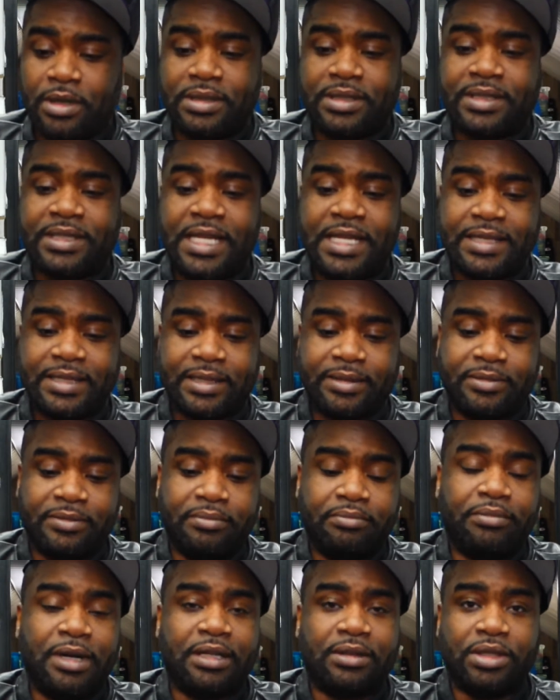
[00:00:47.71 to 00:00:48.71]
season
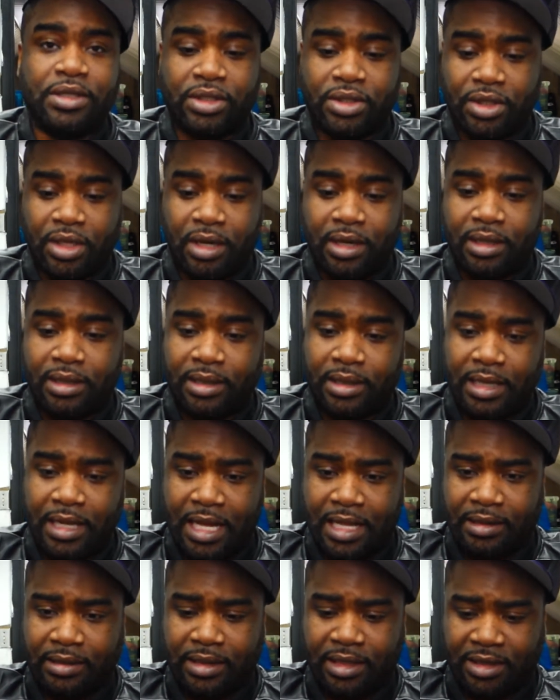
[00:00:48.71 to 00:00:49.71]
about to start,
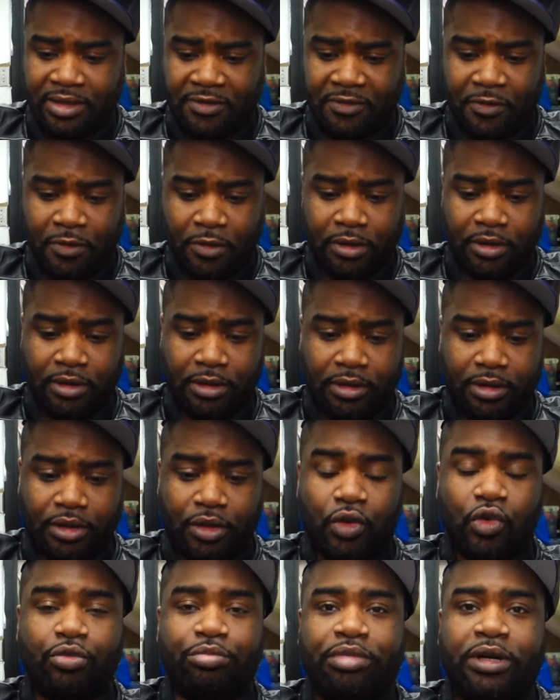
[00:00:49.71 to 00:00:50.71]
got this for
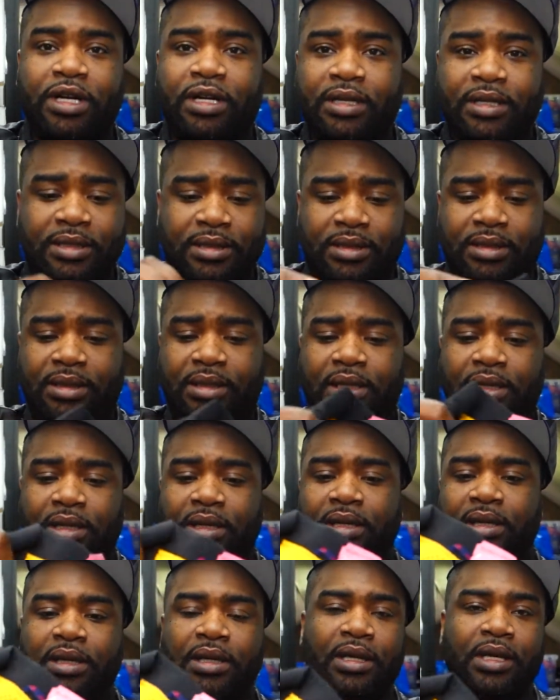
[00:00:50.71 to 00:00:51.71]
$2.
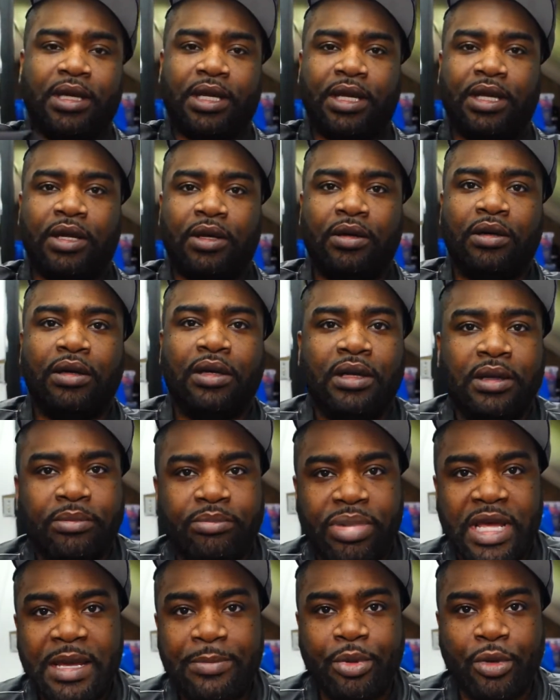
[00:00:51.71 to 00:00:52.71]
You know,
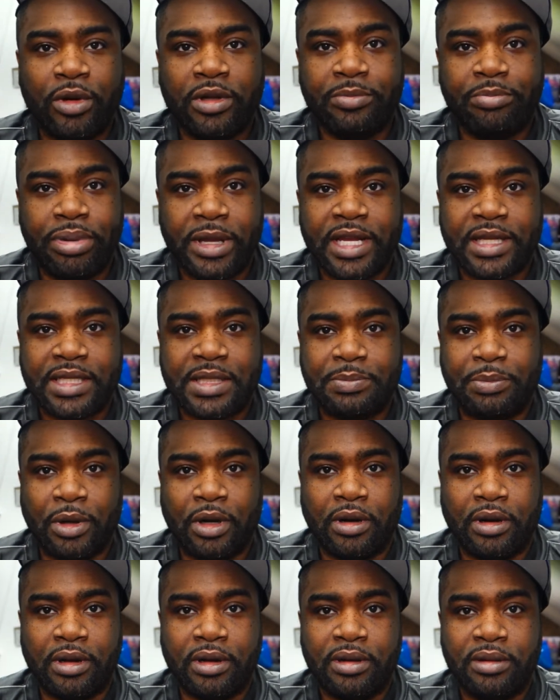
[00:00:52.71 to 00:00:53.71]
people in
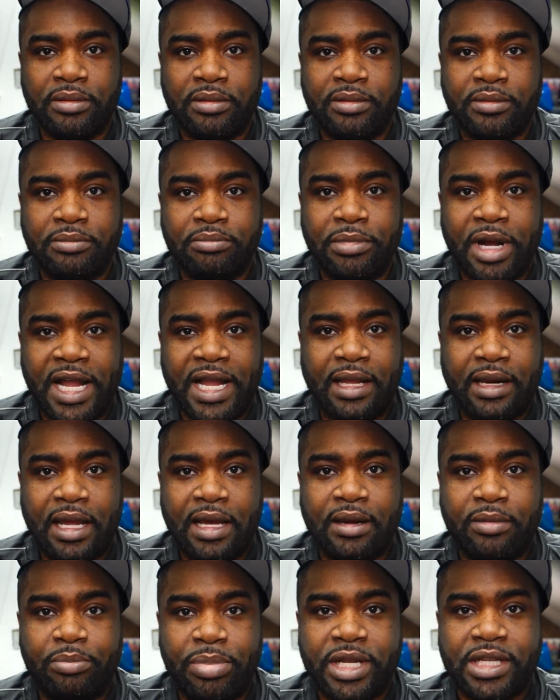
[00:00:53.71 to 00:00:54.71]
Pittsburgh buy a
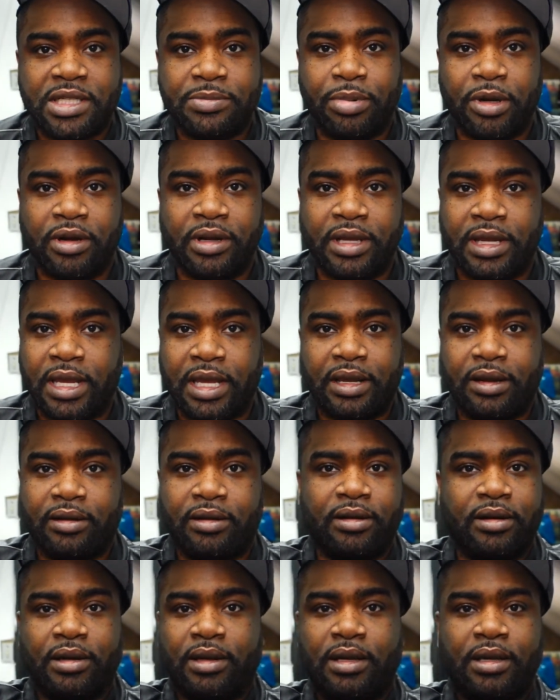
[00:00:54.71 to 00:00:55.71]
lot of Pittsburgh gear.
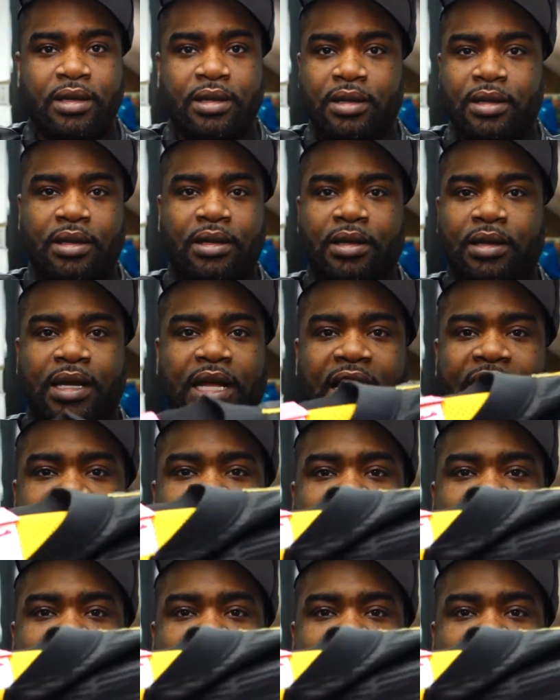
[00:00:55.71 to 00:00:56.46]
I've